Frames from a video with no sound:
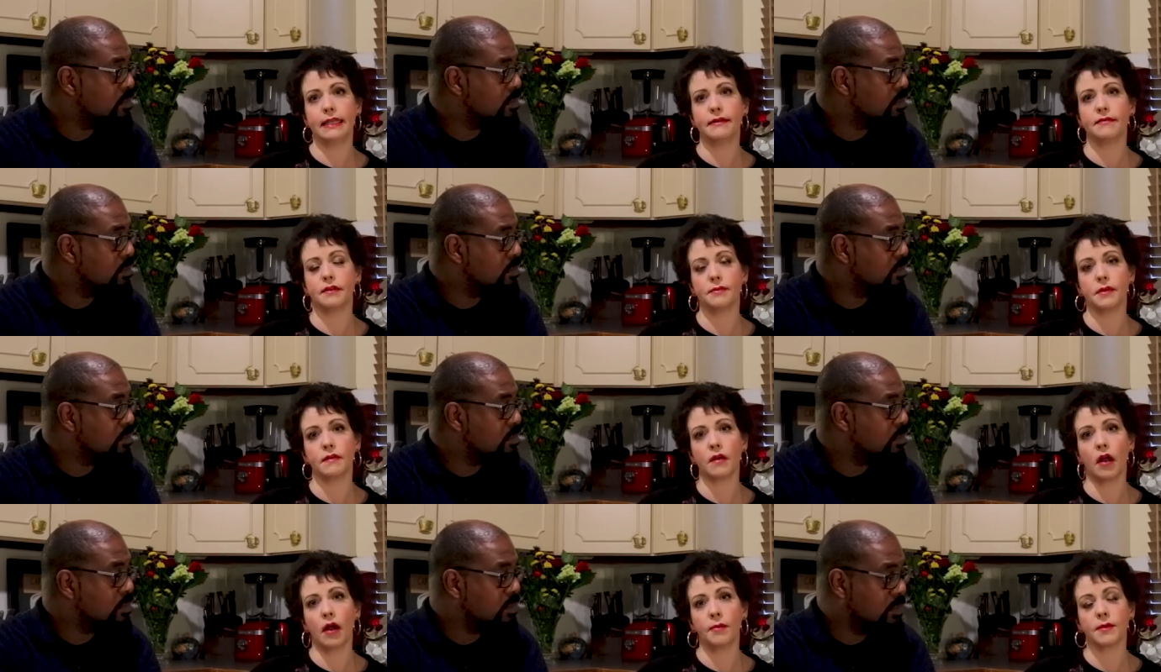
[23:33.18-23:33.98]
Speaker 1: leave them
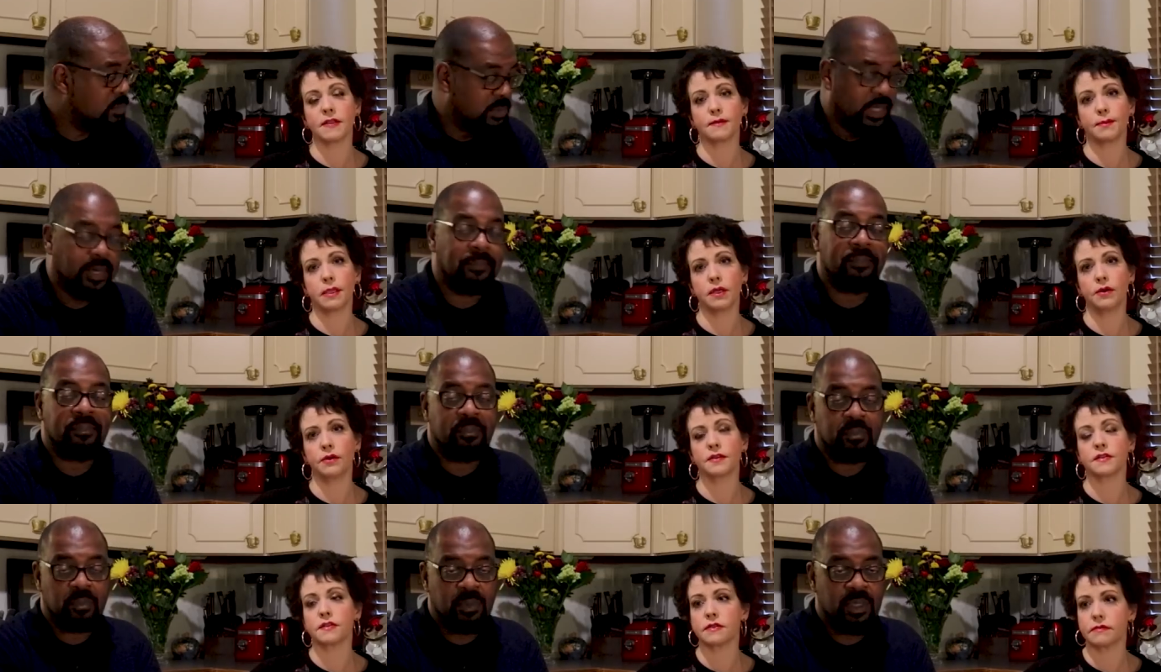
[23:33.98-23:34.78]
in the comments yep.
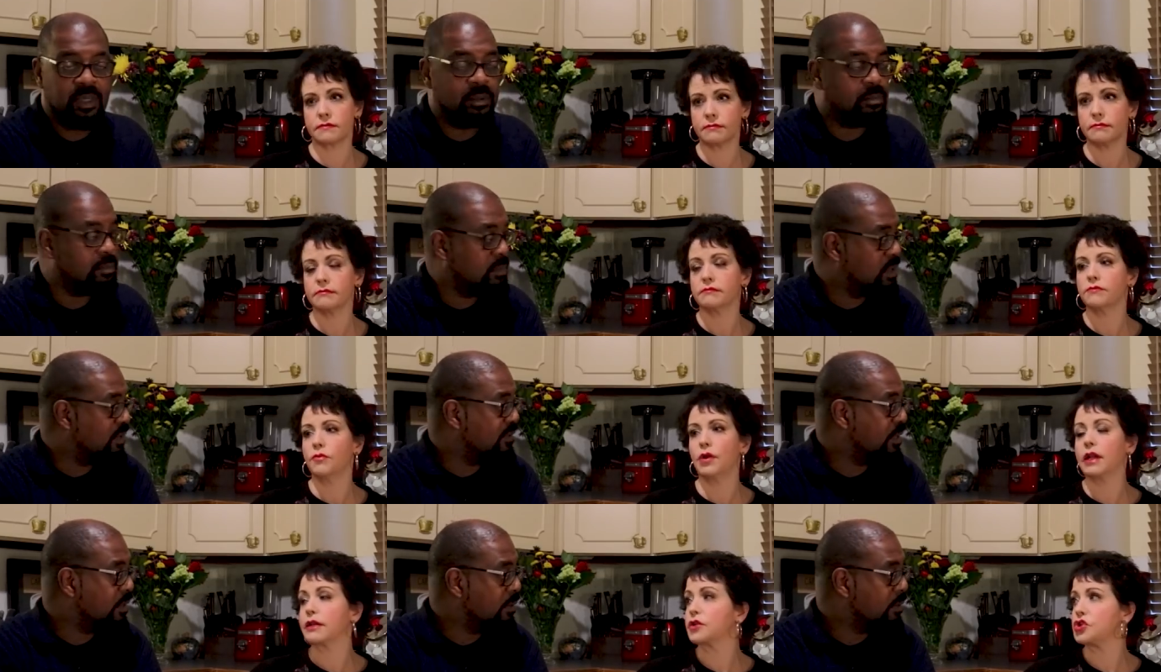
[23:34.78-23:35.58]
below. Cause we
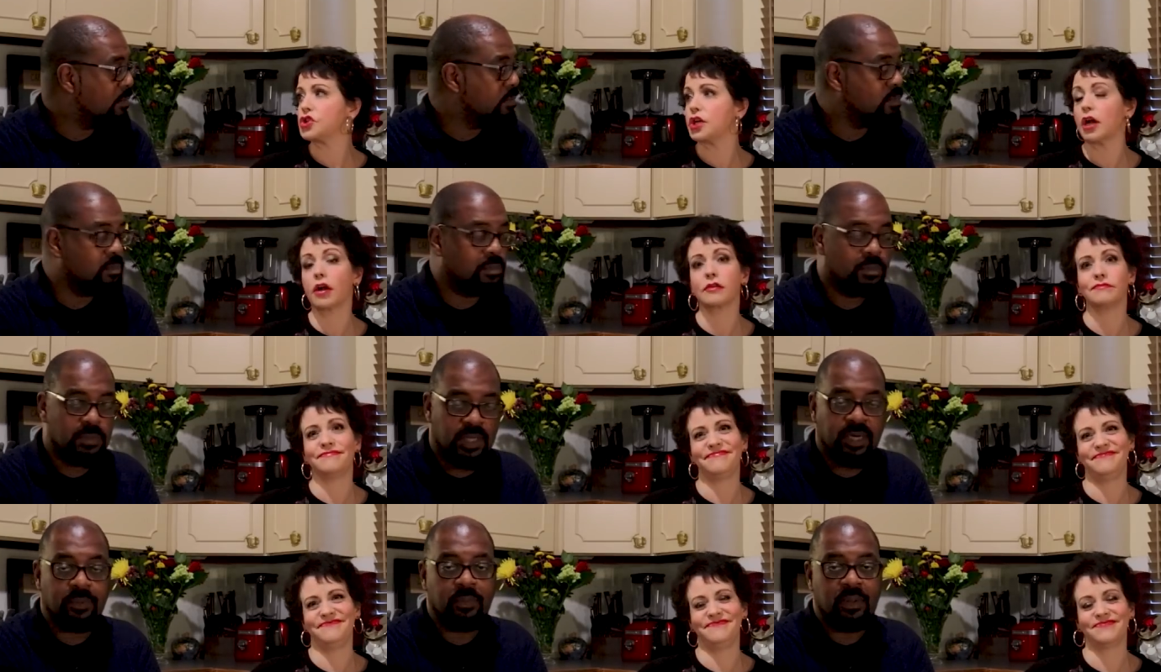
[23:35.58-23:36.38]
Speaker 2: love we to like to share.
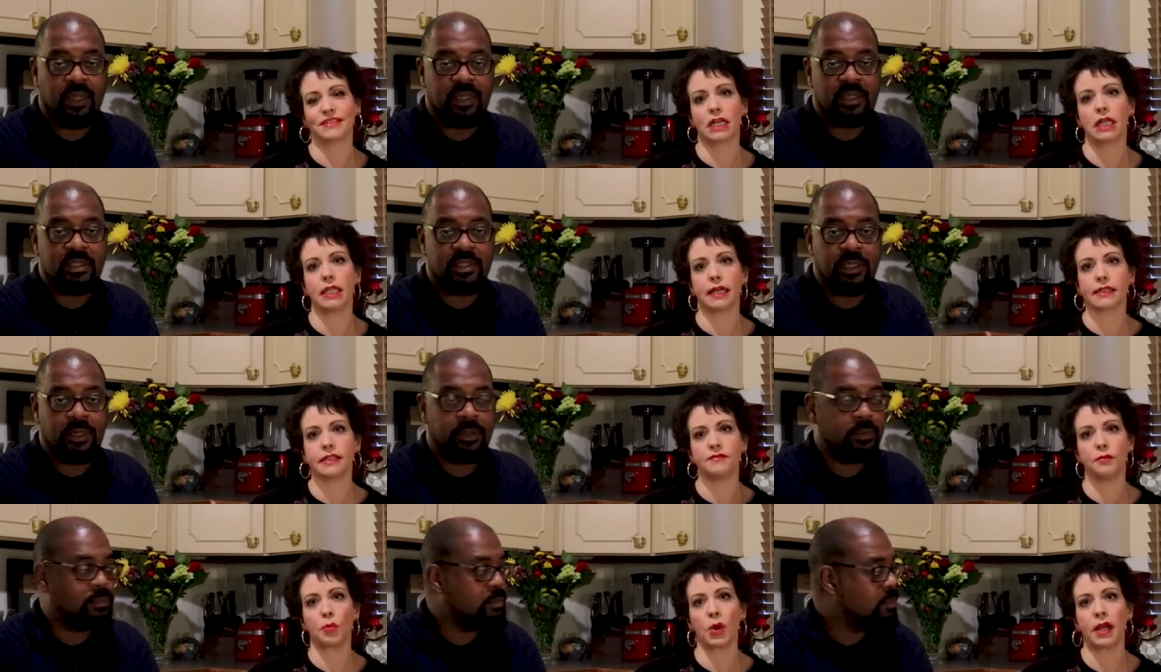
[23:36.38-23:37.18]
Yeah, like
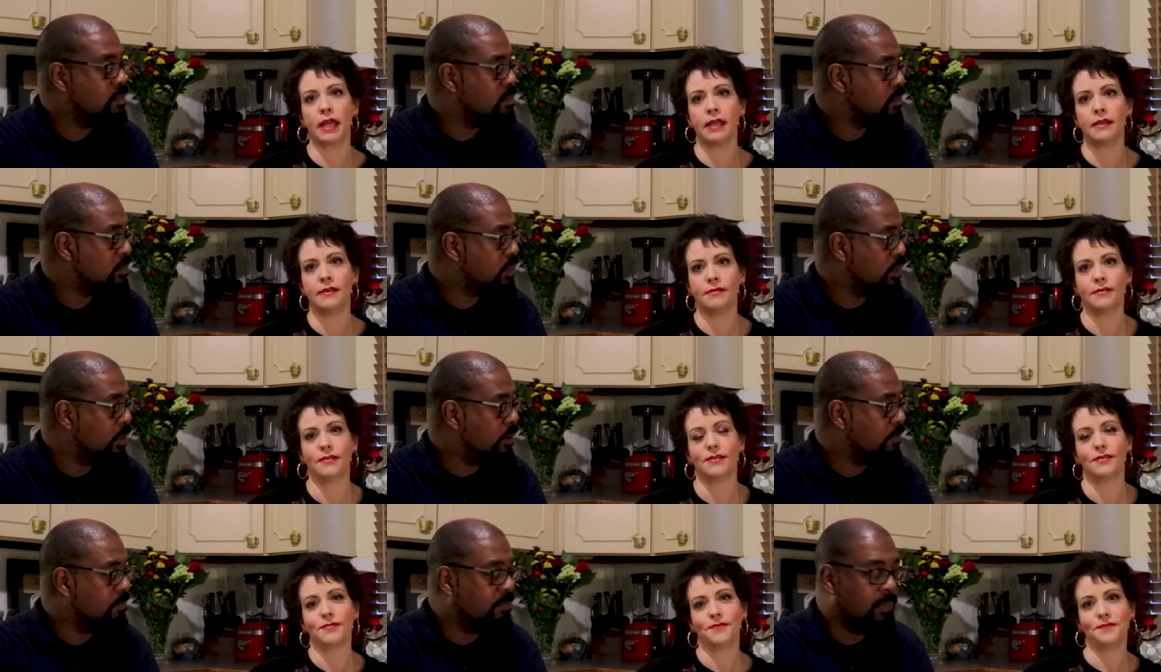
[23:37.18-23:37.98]
collective brain.
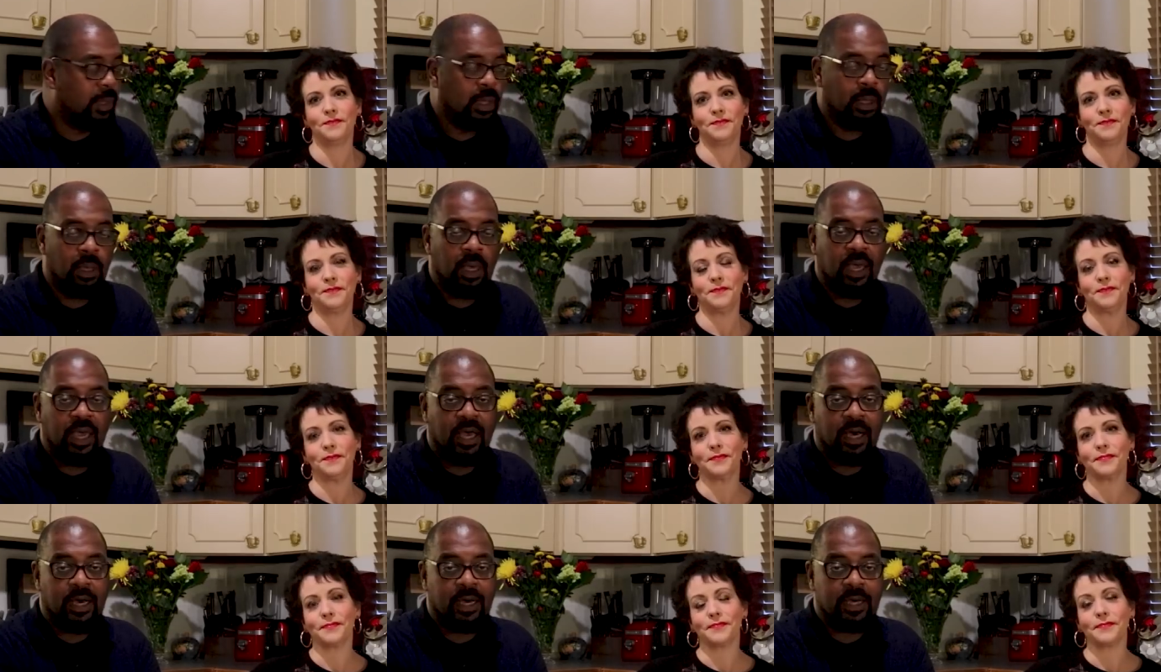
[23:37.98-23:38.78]
Sure.
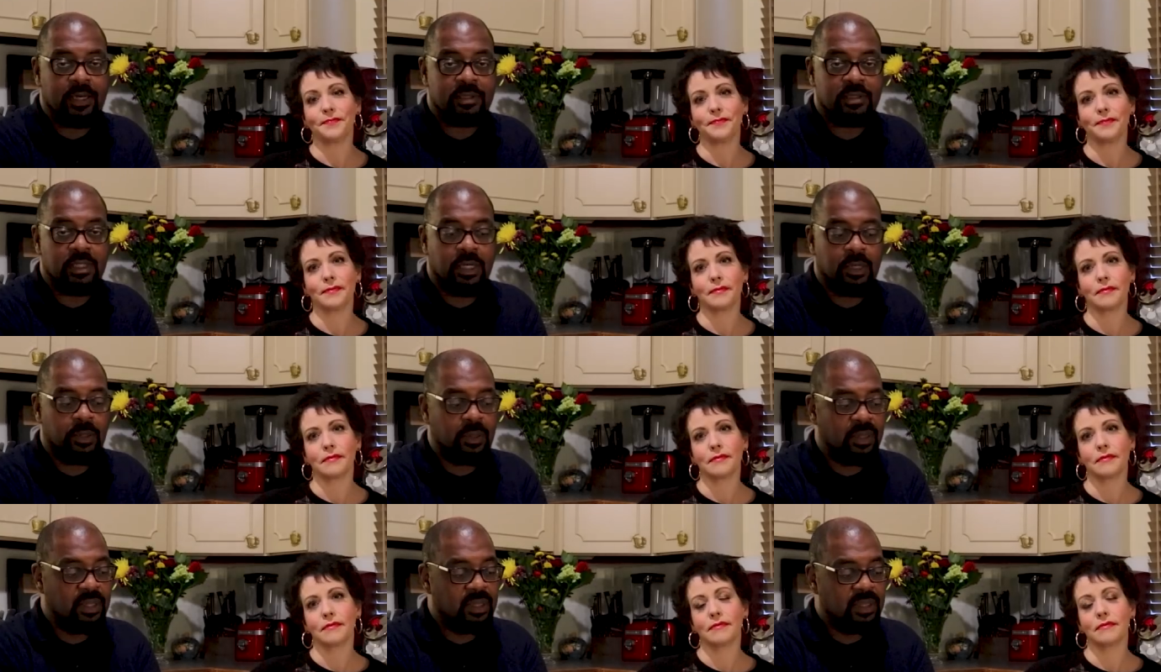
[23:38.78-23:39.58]
Uh,
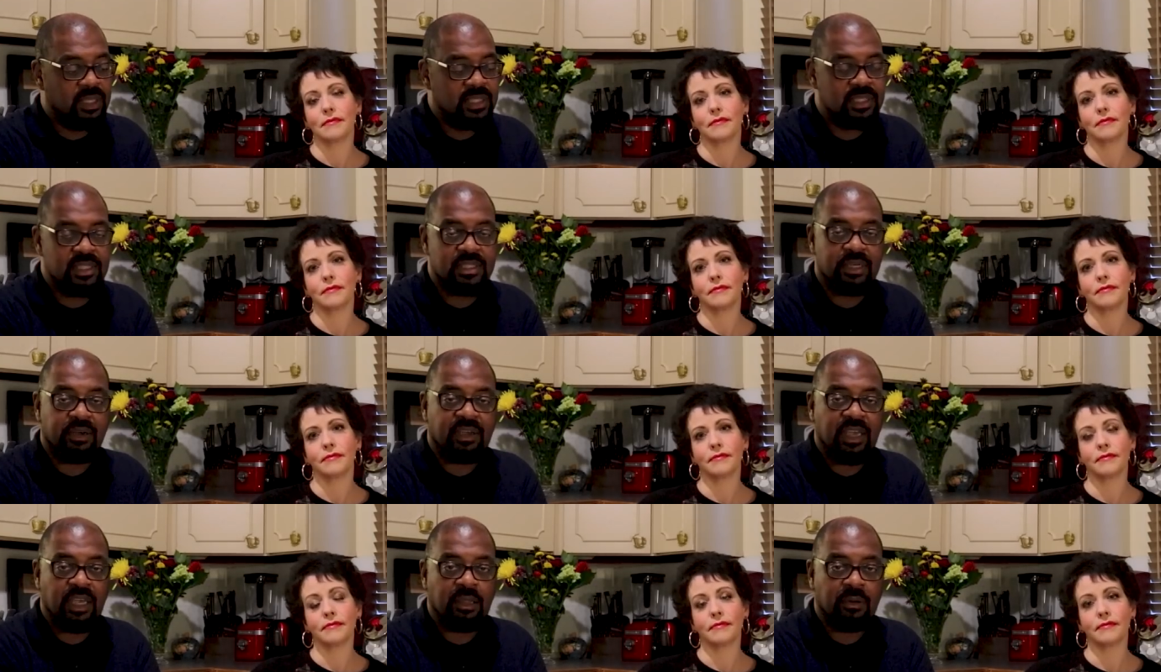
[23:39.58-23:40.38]
so this is
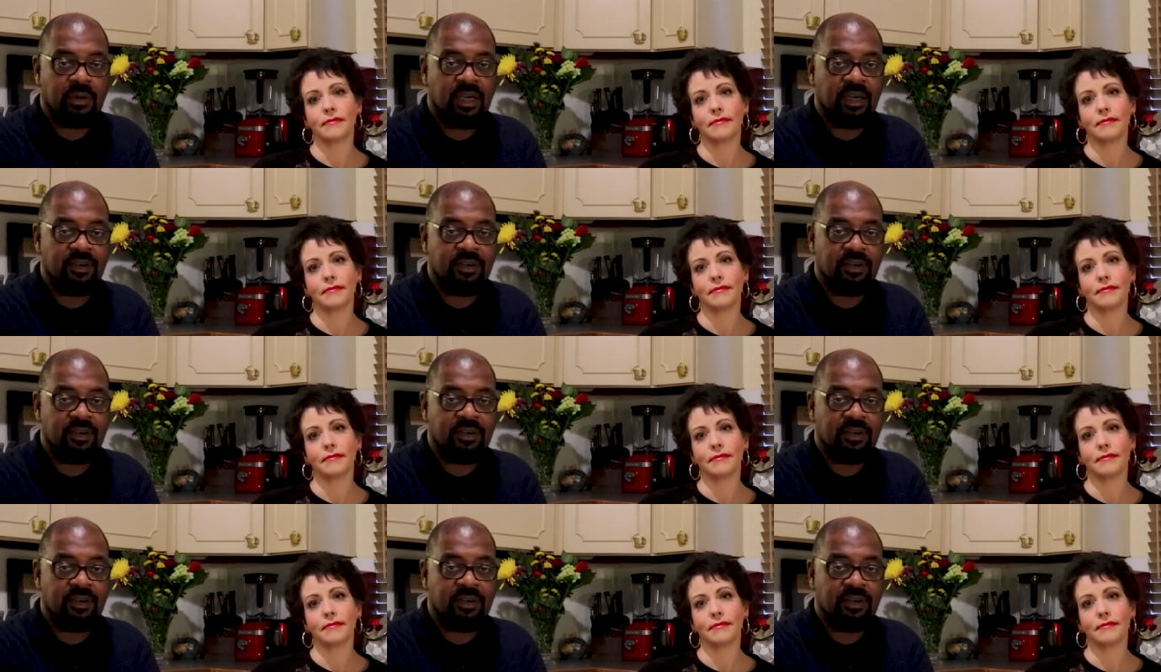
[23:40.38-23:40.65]
our keto